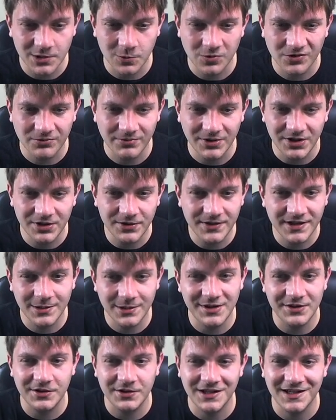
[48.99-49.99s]
We're really only
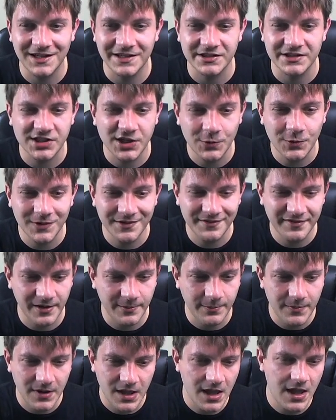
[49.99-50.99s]
going to be looking at two of
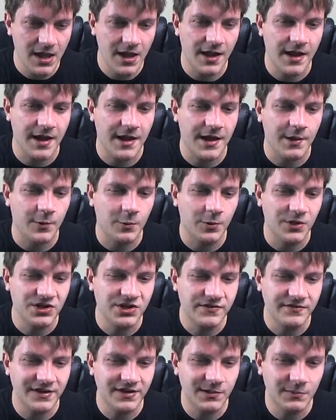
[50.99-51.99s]
them. Uh, one
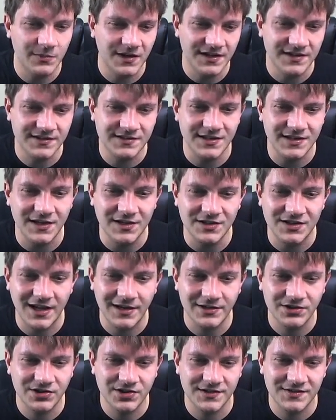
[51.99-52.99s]
of them is the
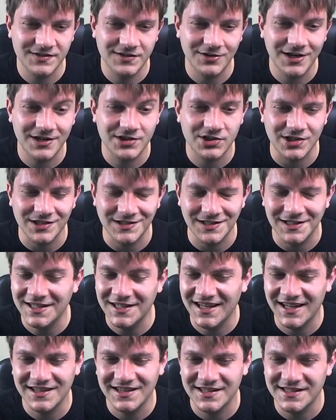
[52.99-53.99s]
dash selection, and
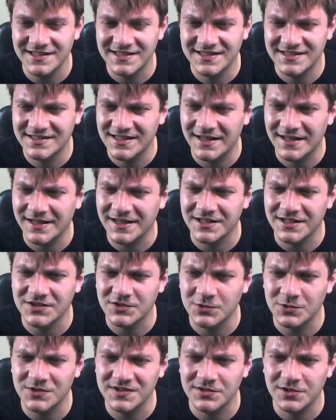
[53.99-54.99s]
again, this uh,
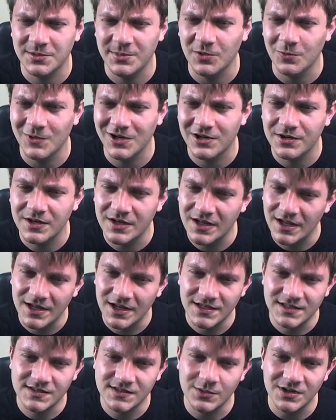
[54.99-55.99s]
tool is a little bit weird.
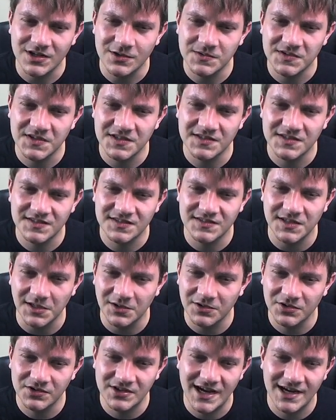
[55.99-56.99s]
So it uses
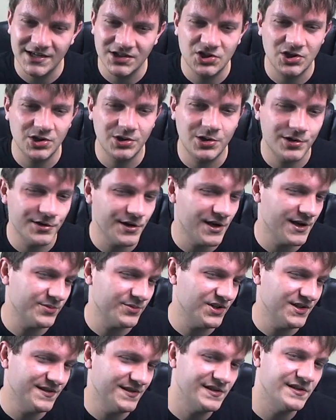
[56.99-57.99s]
single dash long
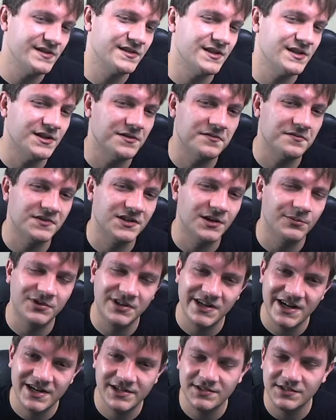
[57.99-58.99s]
options instead of double
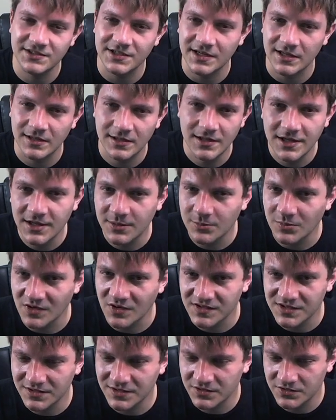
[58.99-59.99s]
dash like
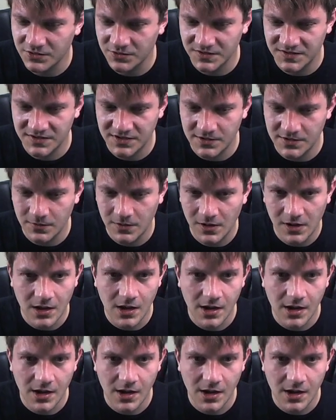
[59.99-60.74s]
most other tools do.